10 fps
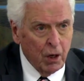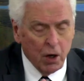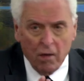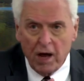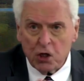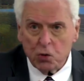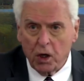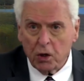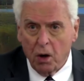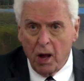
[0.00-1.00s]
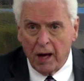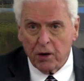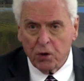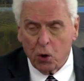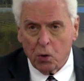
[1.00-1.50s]
Now, that's what a lot
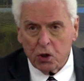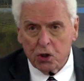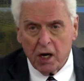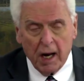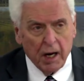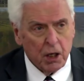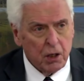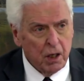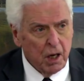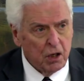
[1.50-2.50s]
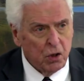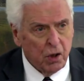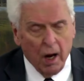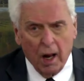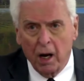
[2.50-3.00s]
of the Christianity does
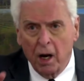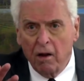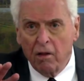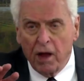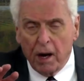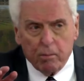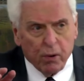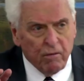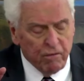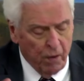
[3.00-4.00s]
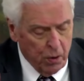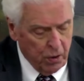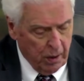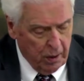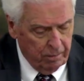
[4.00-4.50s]
today. They pervert
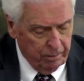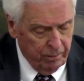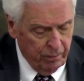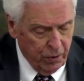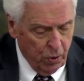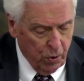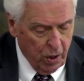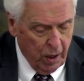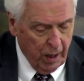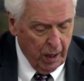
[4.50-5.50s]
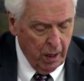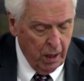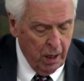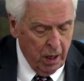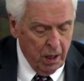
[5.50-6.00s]
it, okay?
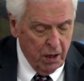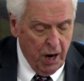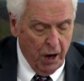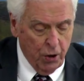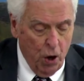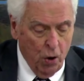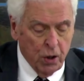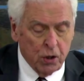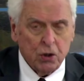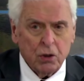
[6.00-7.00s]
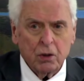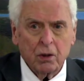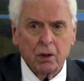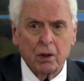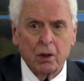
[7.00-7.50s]
Now, notice
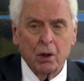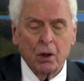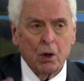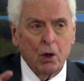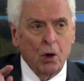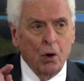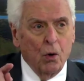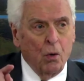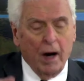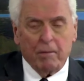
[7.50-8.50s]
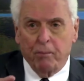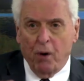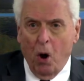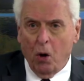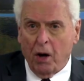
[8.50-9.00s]
what
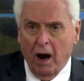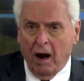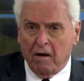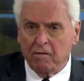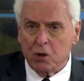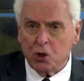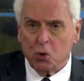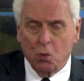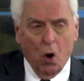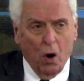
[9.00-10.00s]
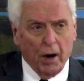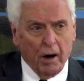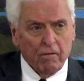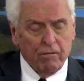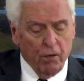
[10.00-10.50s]
Paul gave as a
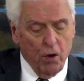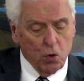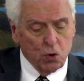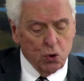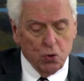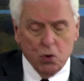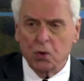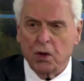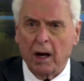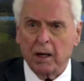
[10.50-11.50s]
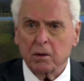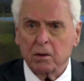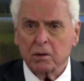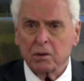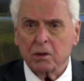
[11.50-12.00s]
warning for those who do that,
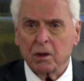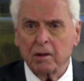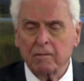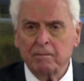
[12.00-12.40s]
see?